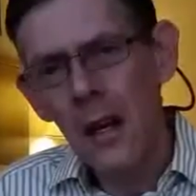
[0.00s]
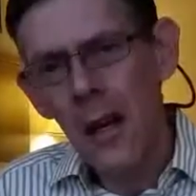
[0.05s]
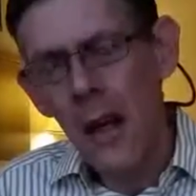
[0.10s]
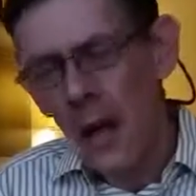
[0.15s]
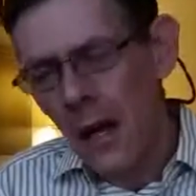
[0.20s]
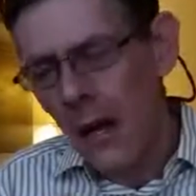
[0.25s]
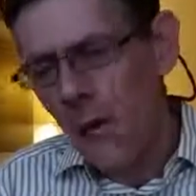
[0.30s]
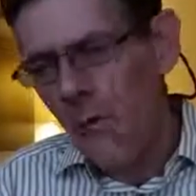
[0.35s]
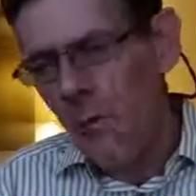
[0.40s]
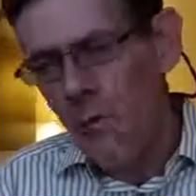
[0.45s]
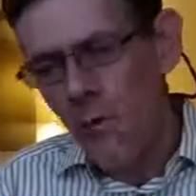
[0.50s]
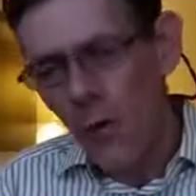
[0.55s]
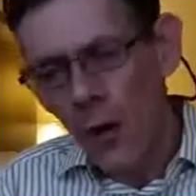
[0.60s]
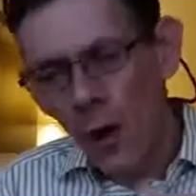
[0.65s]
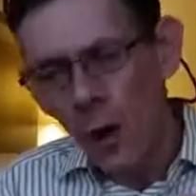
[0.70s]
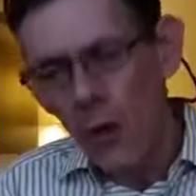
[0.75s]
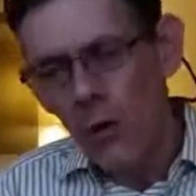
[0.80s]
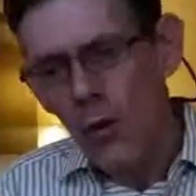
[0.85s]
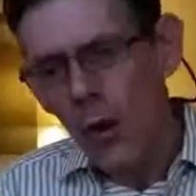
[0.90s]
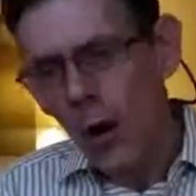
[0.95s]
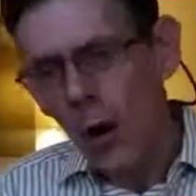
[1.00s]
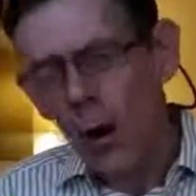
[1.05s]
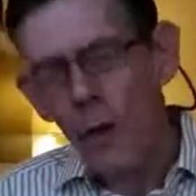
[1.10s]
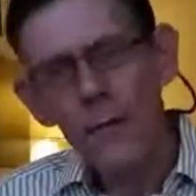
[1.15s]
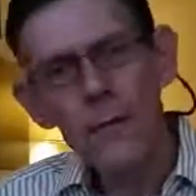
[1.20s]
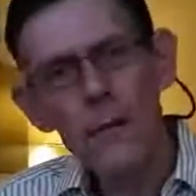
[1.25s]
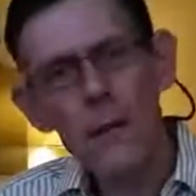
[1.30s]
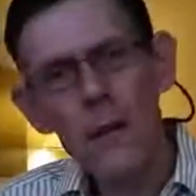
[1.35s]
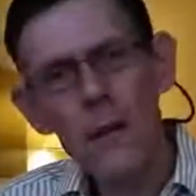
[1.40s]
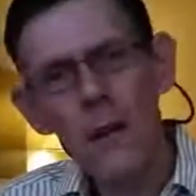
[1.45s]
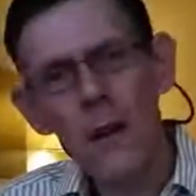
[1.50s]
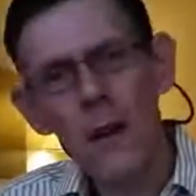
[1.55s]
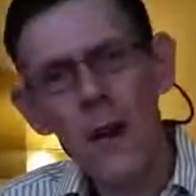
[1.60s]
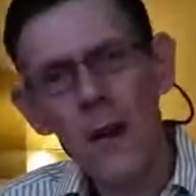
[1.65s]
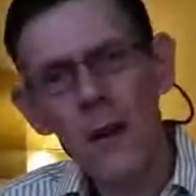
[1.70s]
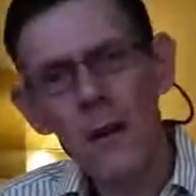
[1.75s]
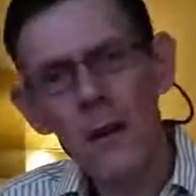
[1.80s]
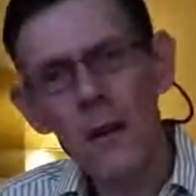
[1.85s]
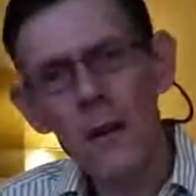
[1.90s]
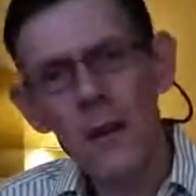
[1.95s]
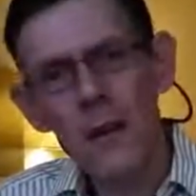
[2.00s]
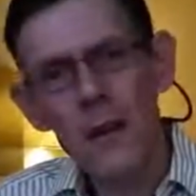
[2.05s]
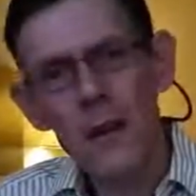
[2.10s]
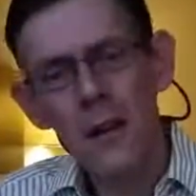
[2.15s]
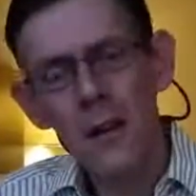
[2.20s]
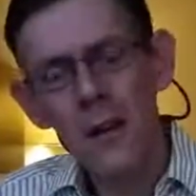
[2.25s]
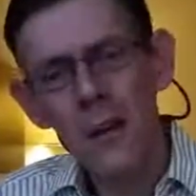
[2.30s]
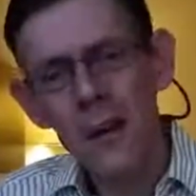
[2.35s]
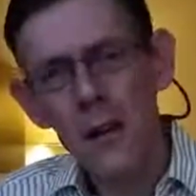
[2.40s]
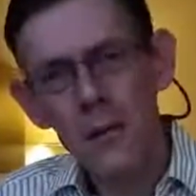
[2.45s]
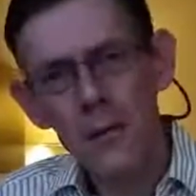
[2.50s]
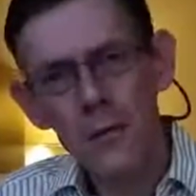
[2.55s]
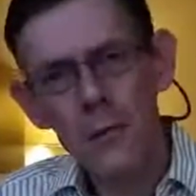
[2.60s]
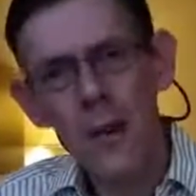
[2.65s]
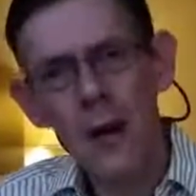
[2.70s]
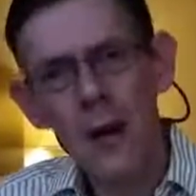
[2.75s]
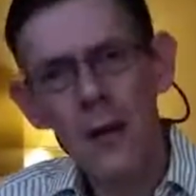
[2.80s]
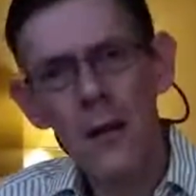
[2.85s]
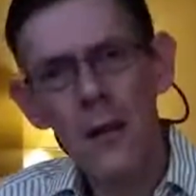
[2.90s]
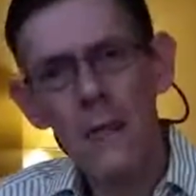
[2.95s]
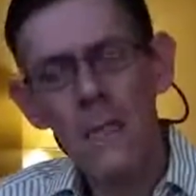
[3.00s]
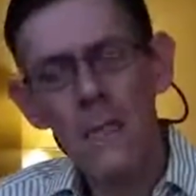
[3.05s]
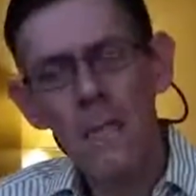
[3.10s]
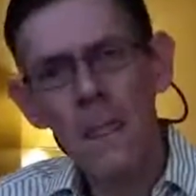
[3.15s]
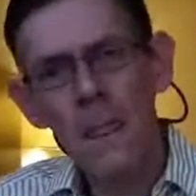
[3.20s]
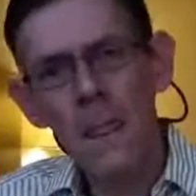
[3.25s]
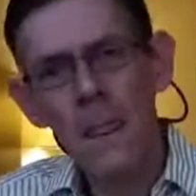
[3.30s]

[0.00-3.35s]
Adam followed after, and they fell.